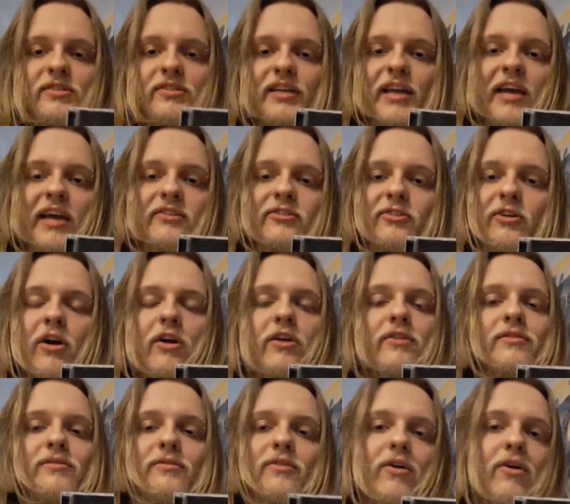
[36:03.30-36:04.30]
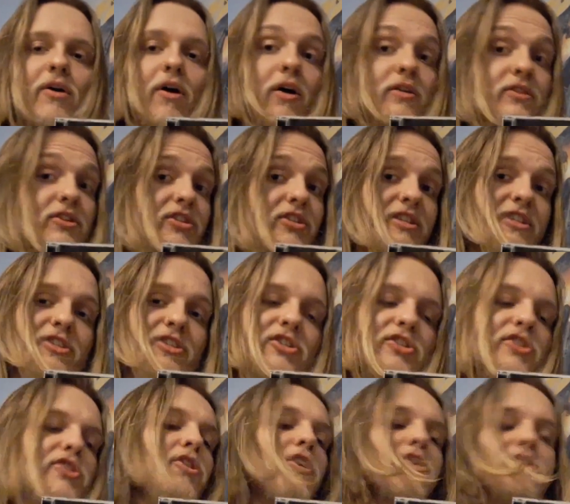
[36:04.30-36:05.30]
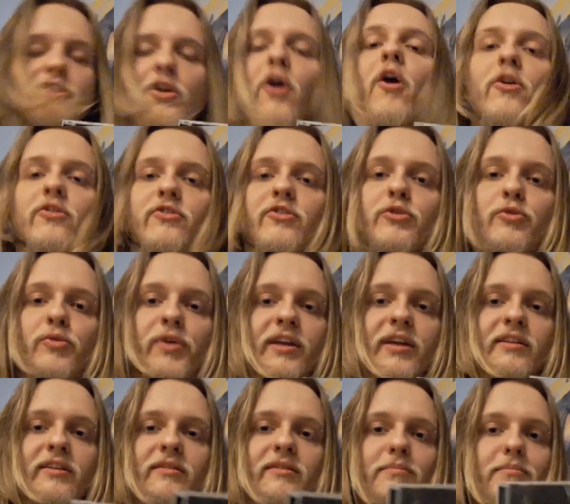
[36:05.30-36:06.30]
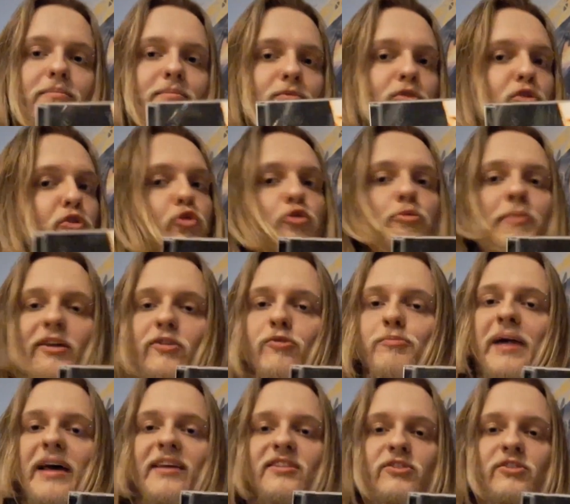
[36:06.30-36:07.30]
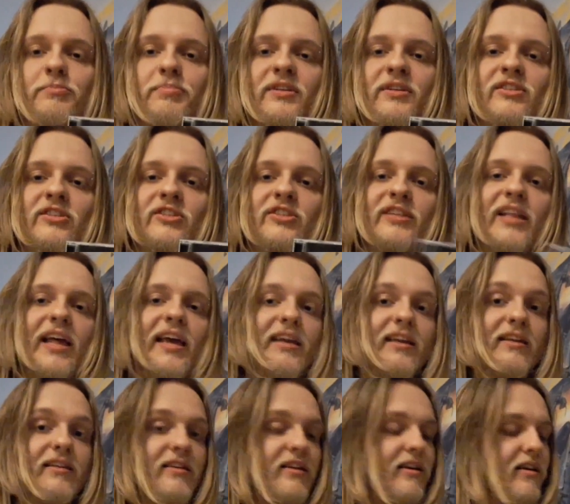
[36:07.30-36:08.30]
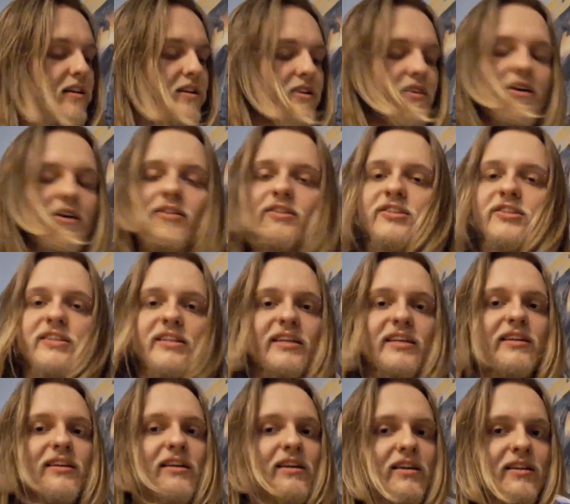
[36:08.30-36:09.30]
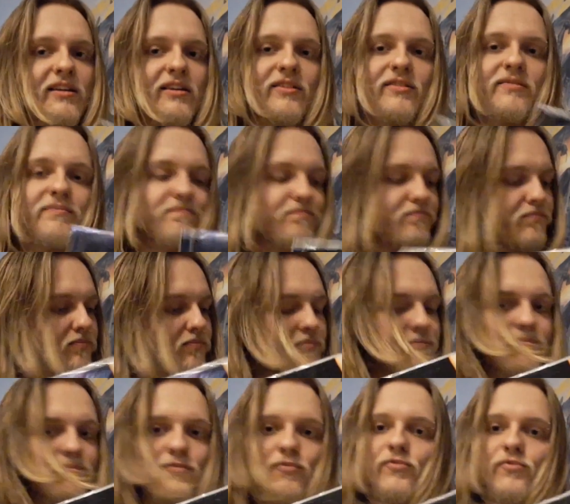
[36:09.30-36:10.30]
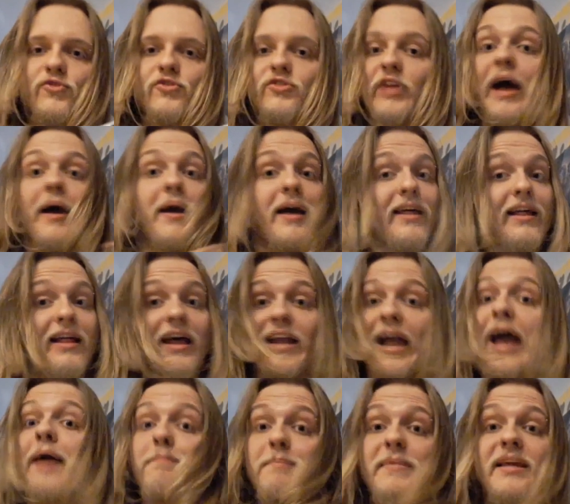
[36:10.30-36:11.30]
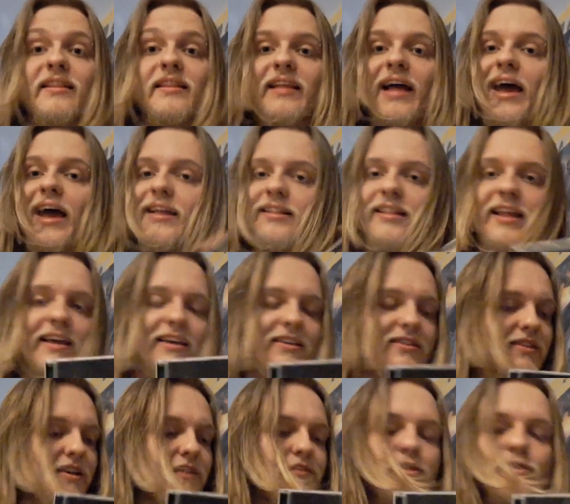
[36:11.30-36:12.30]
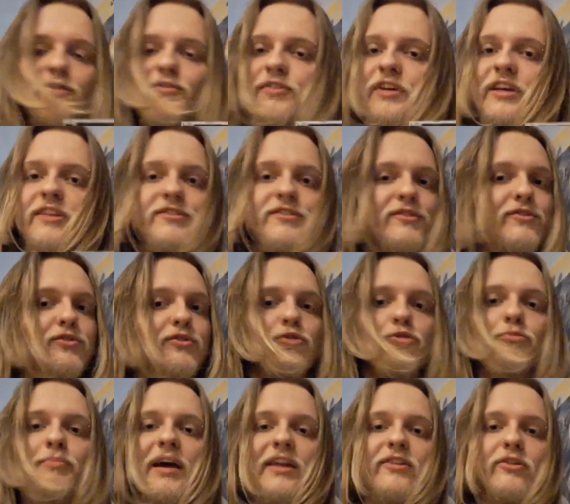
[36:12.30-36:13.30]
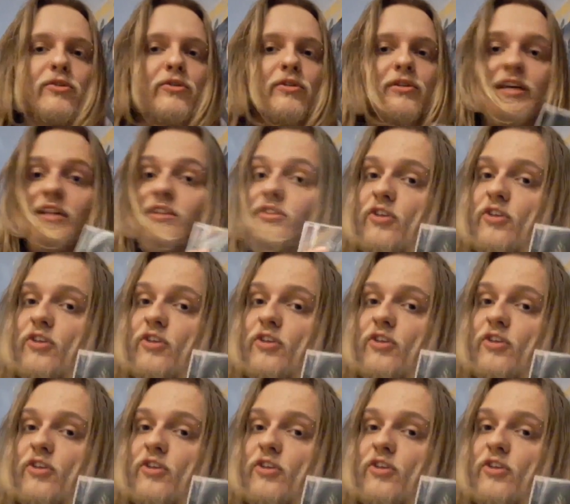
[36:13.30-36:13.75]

together are honestly such underrated nu metal masterpieces. Like, honestly, I mean that. Like, if you're into nu metal,